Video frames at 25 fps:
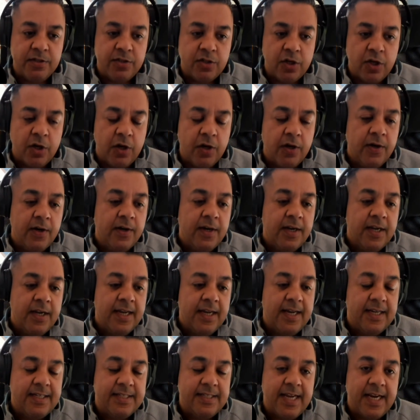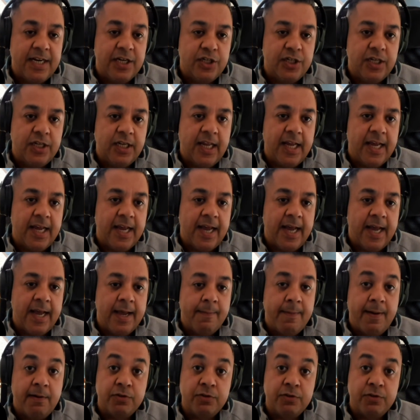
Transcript: So essentially, um,